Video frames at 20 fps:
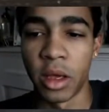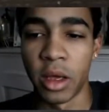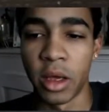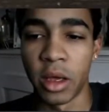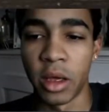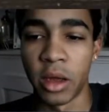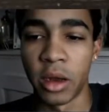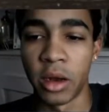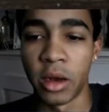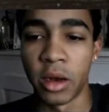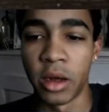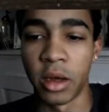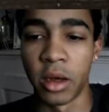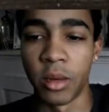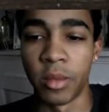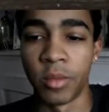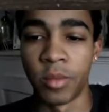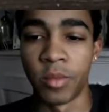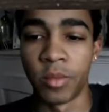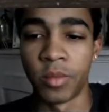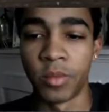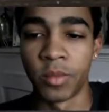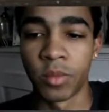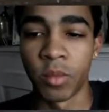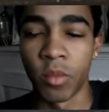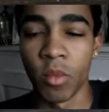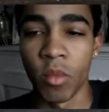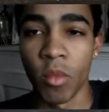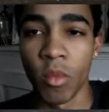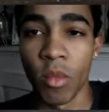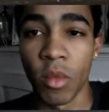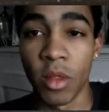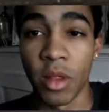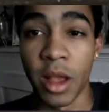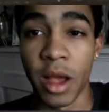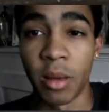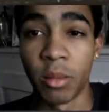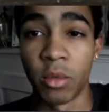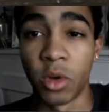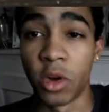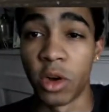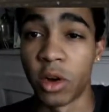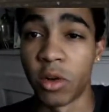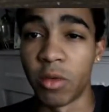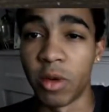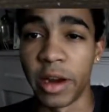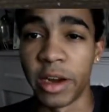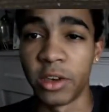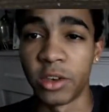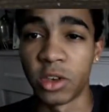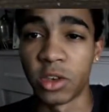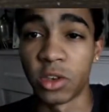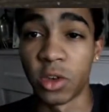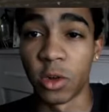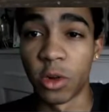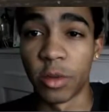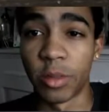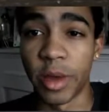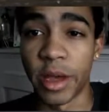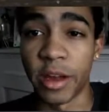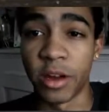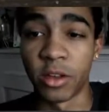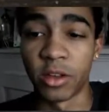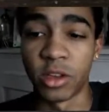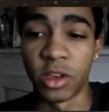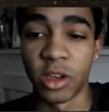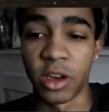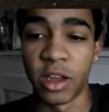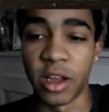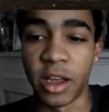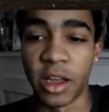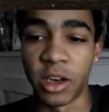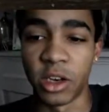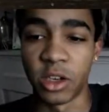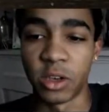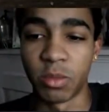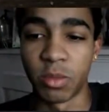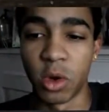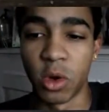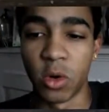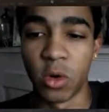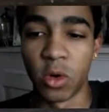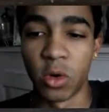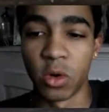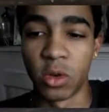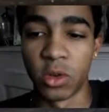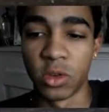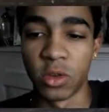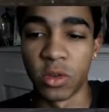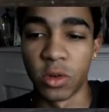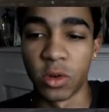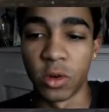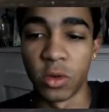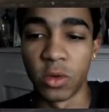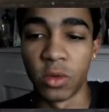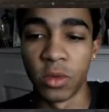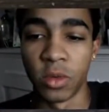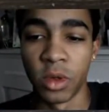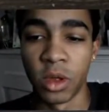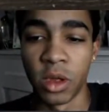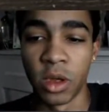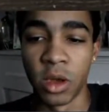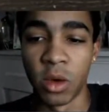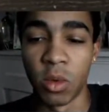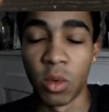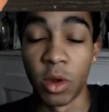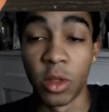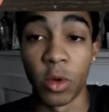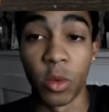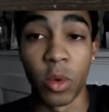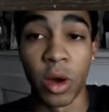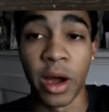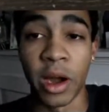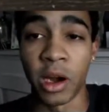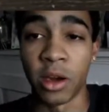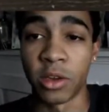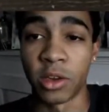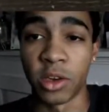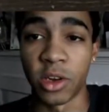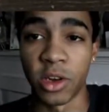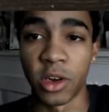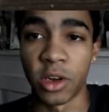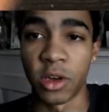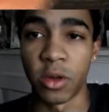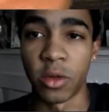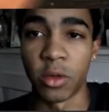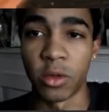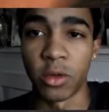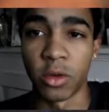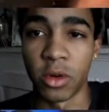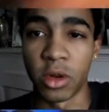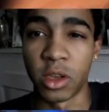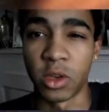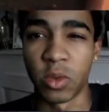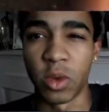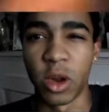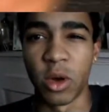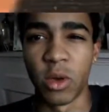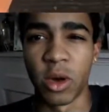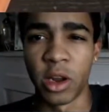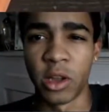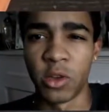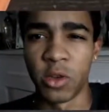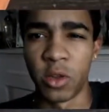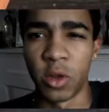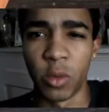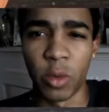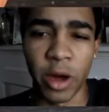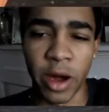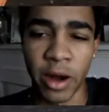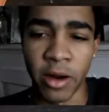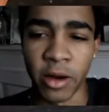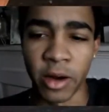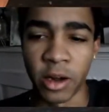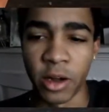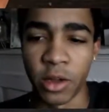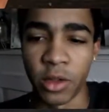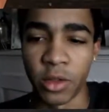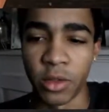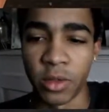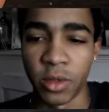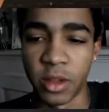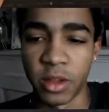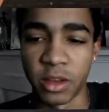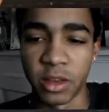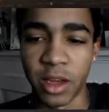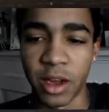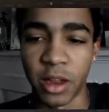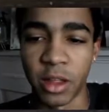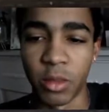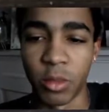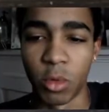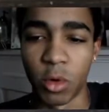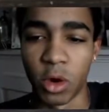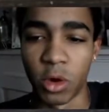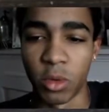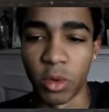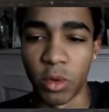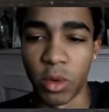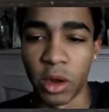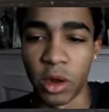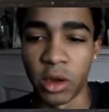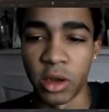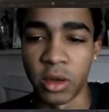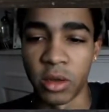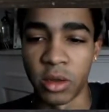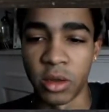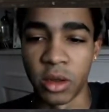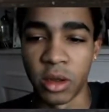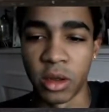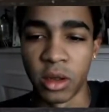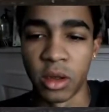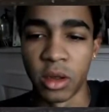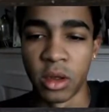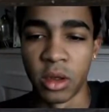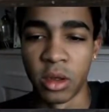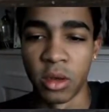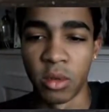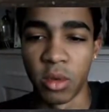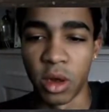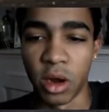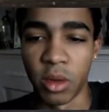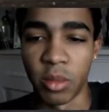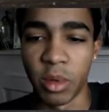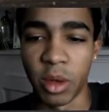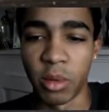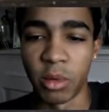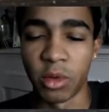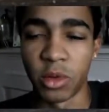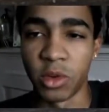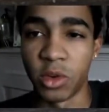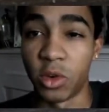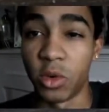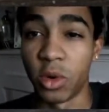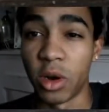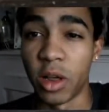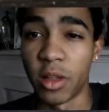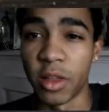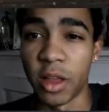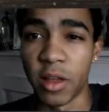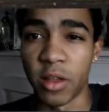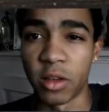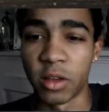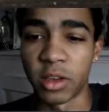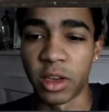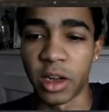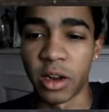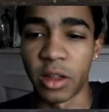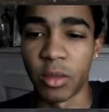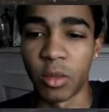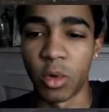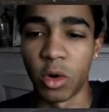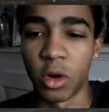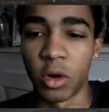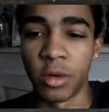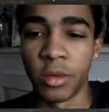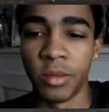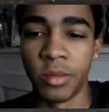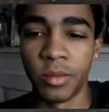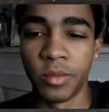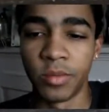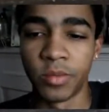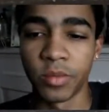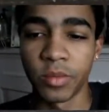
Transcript: and now I'm going to arrange the solar panels on it and just poke holes through where the wires are going to go through, because we don't want to do the wiring on this side of the board. We want to be able to do it on the other side of the board.